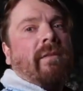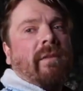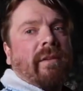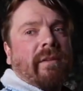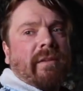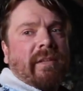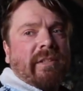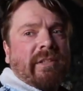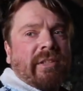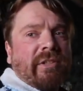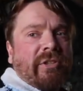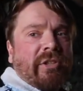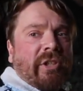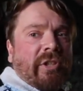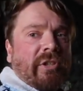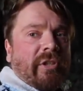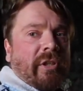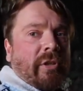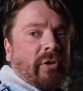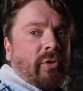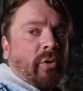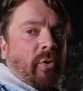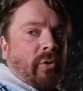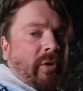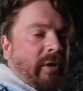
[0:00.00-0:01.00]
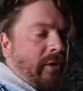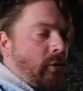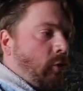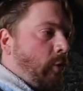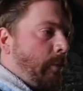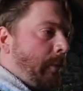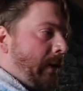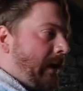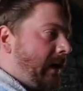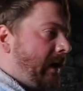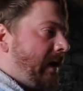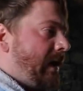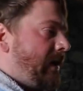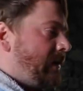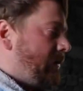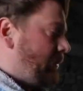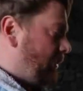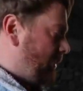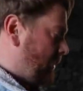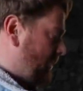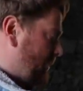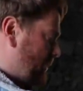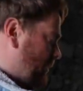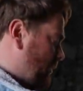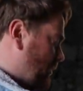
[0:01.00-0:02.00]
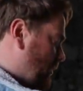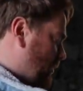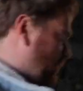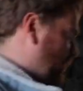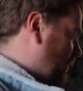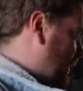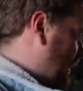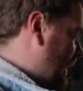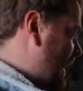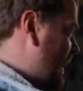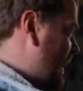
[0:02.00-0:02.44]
This is just a totally open castle. There's no like